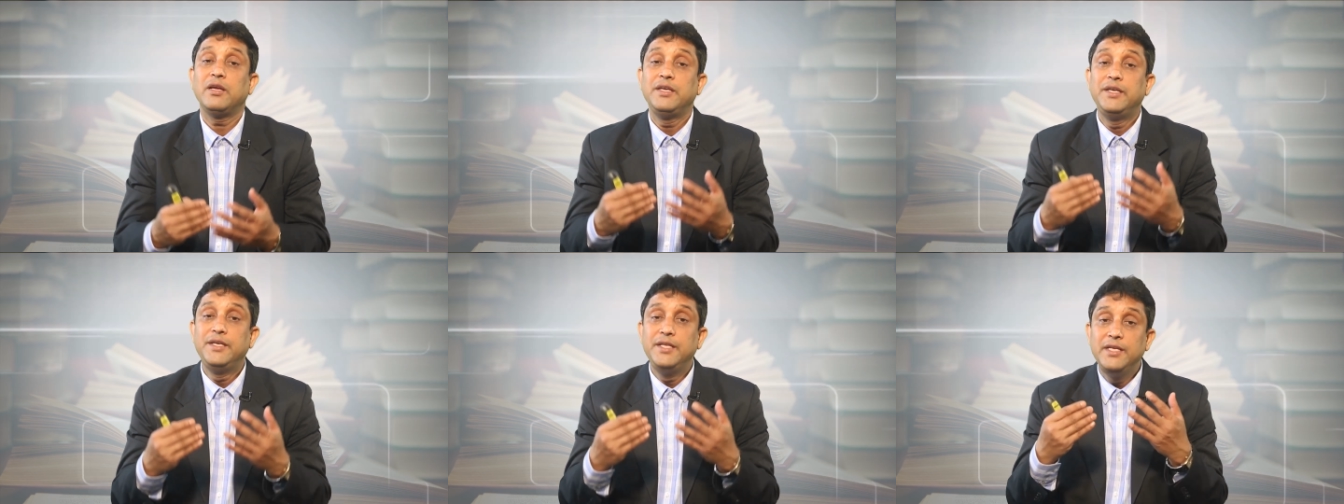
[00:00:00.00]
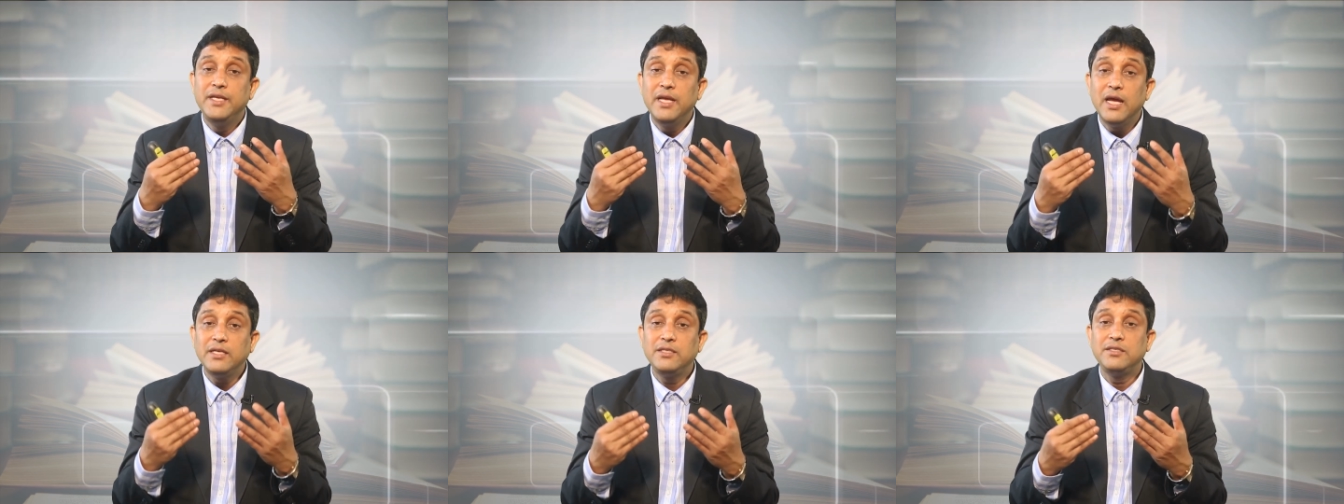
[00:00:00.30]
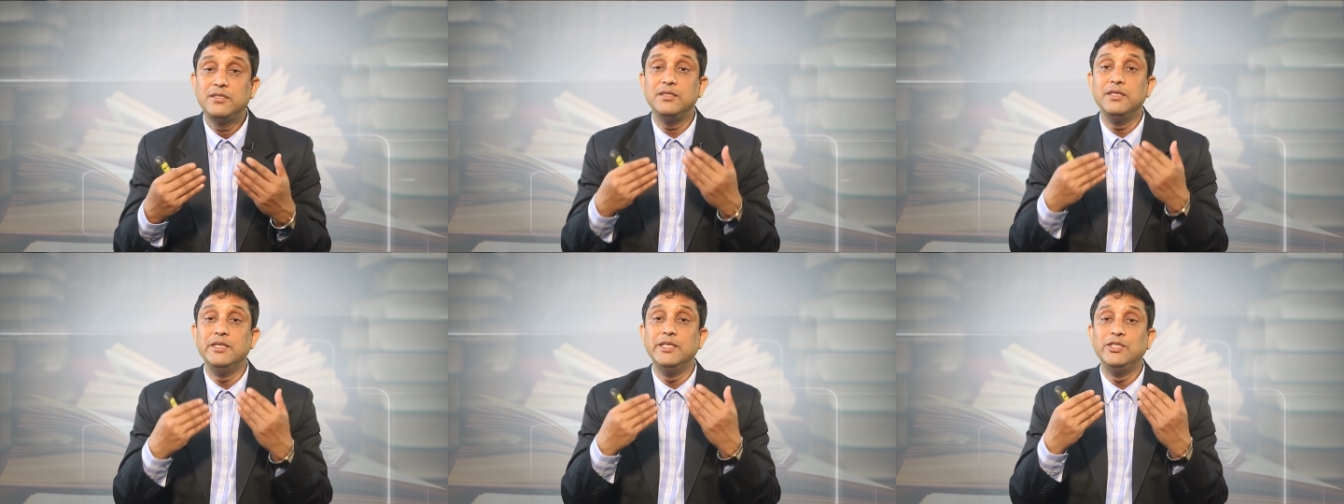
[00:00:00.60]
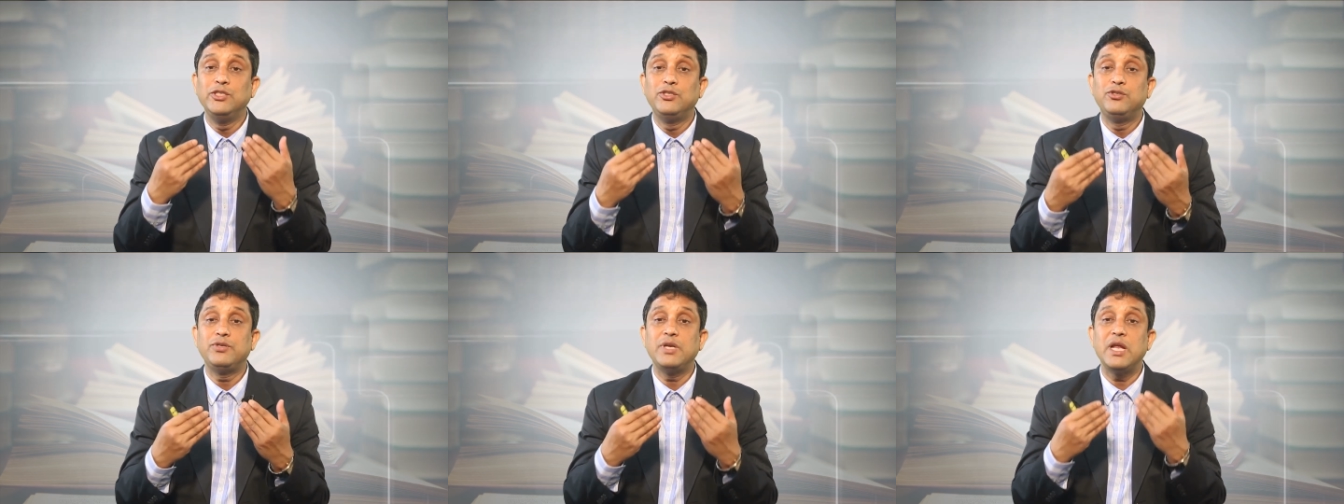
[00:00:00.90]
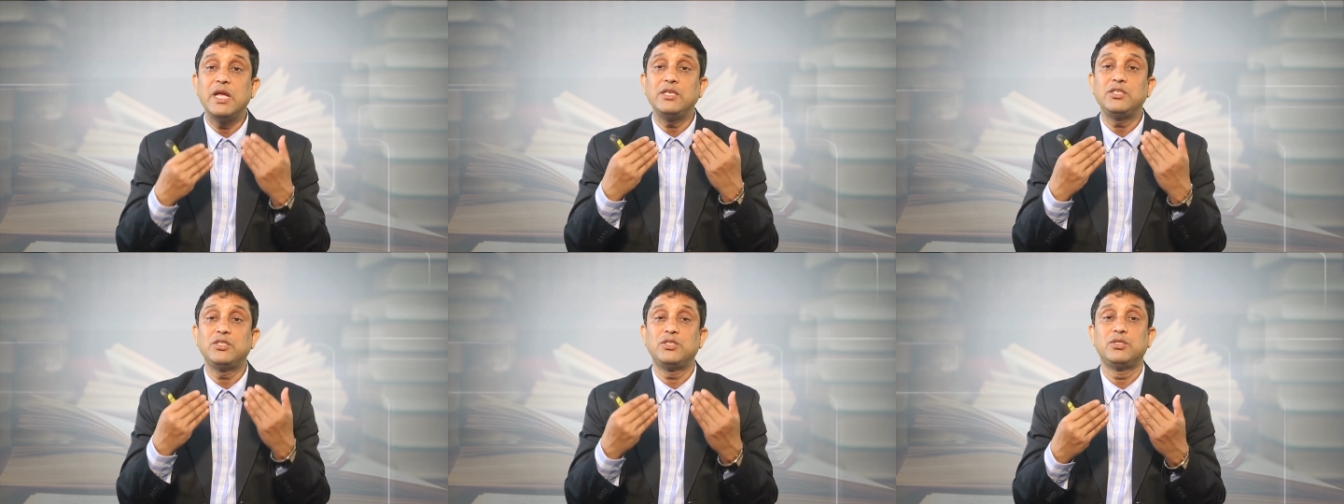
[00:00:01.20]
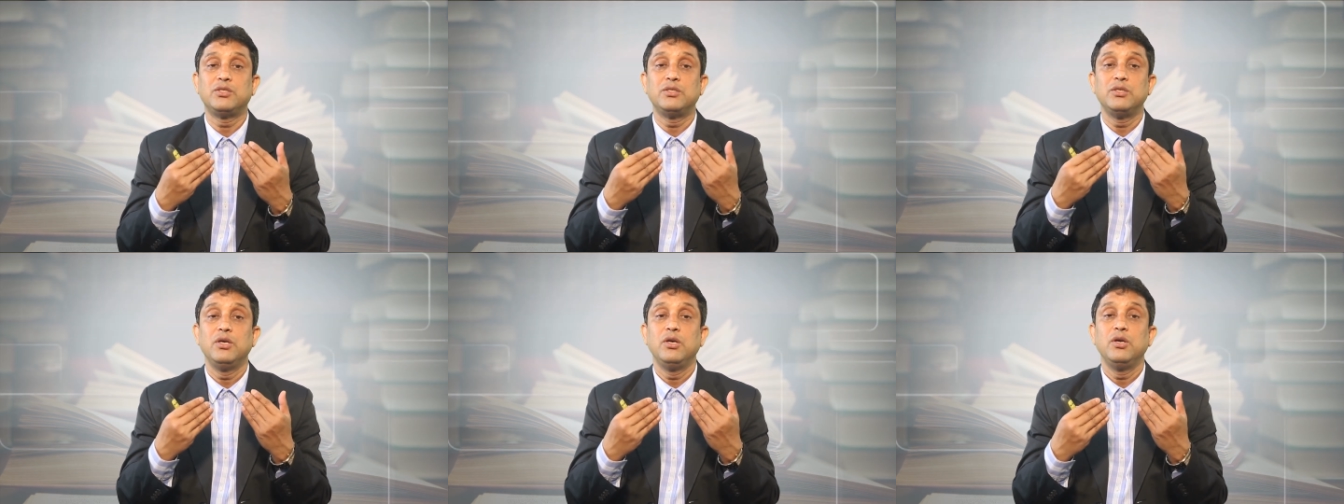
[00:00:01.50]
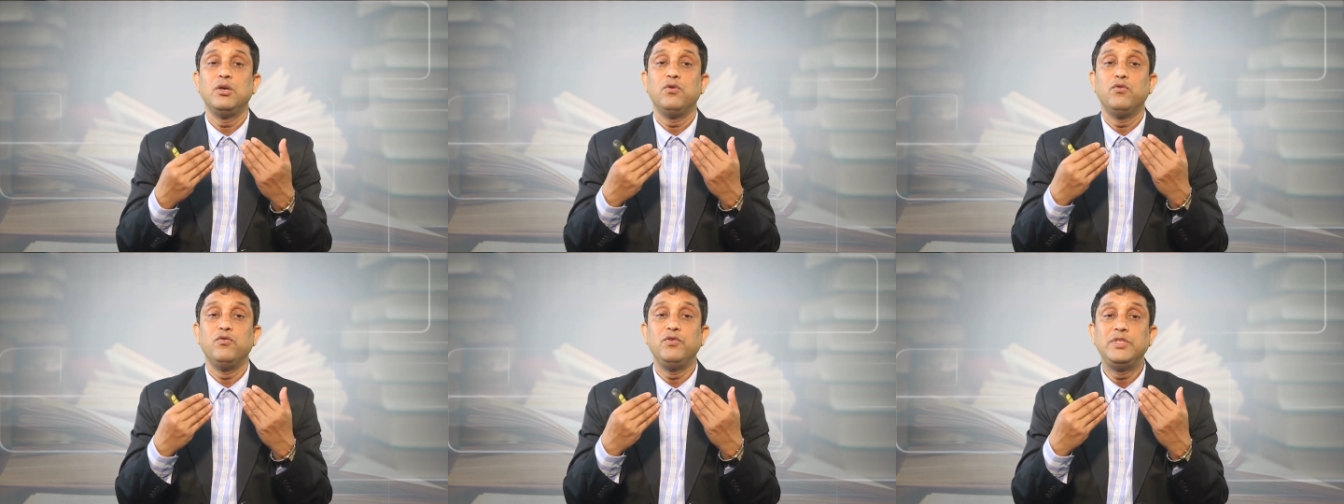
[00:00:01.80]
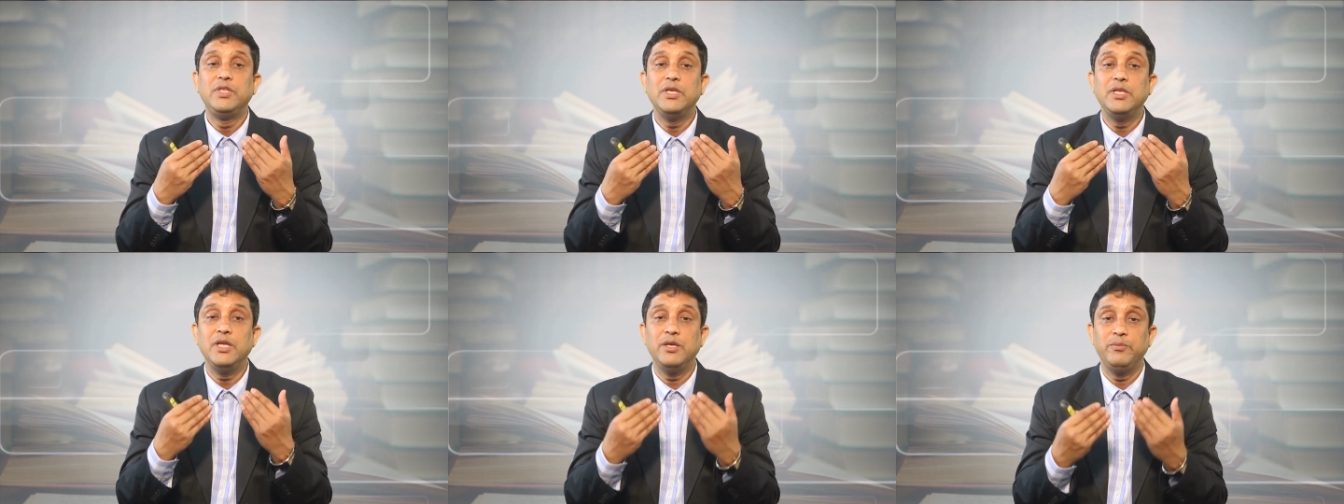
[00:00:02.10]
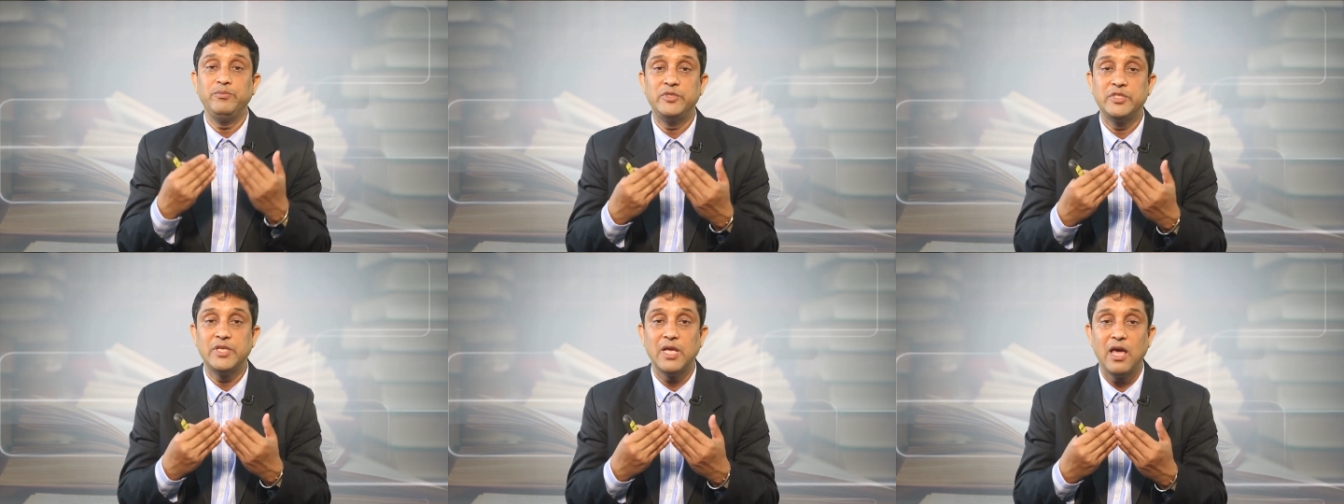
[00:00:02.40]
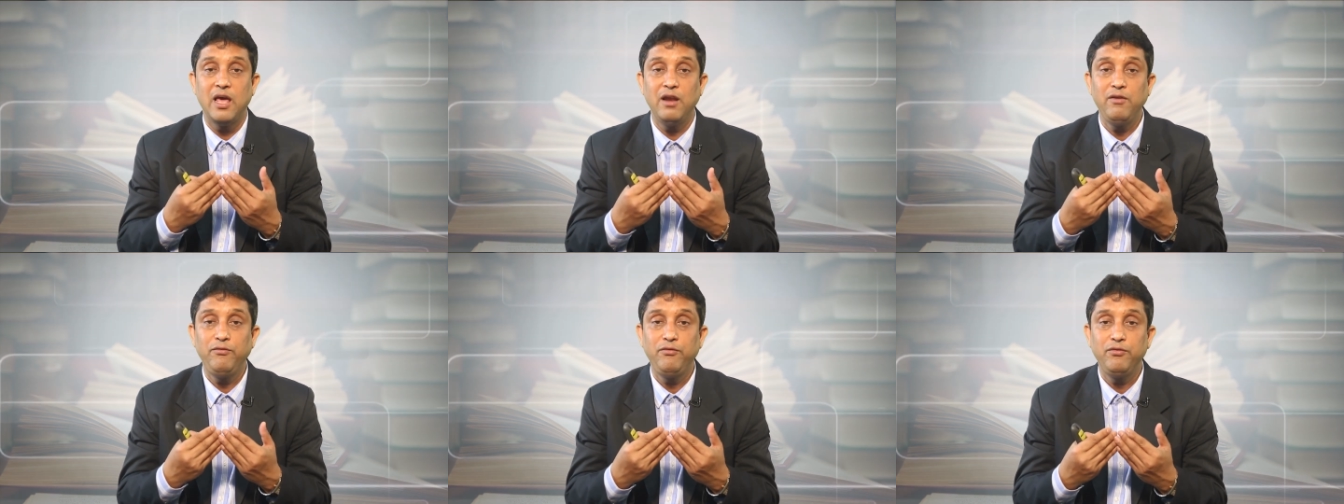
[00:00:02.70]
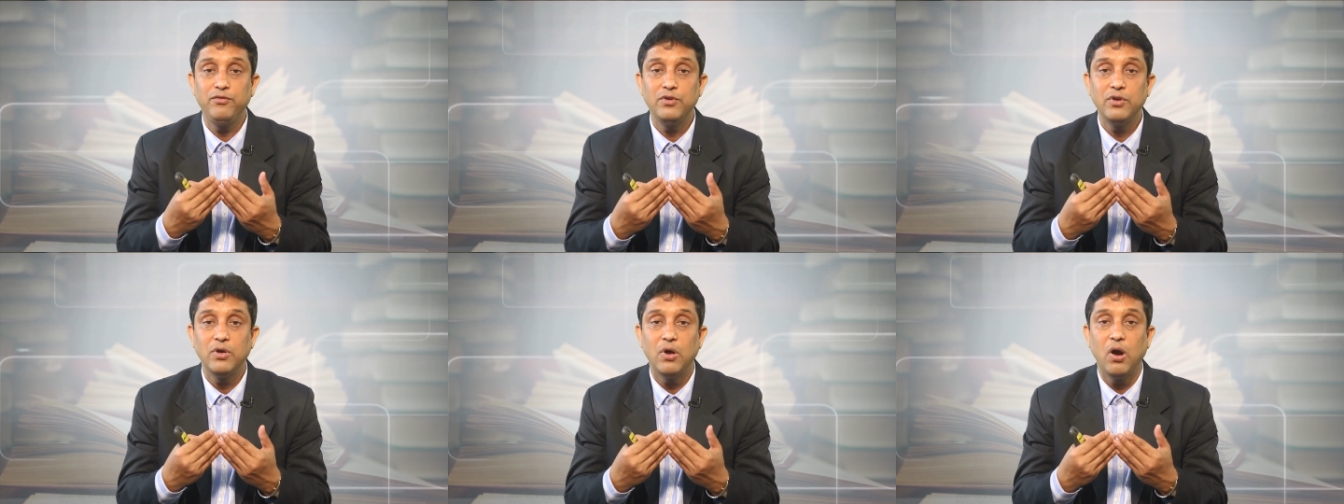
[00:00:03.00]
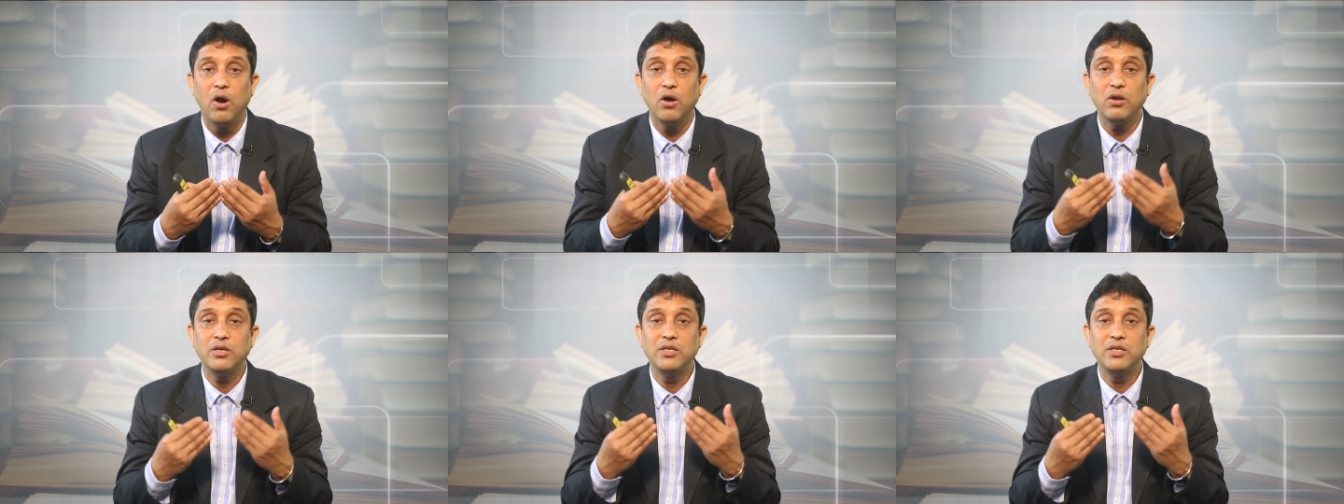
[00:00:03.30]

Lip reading: create interest within himself or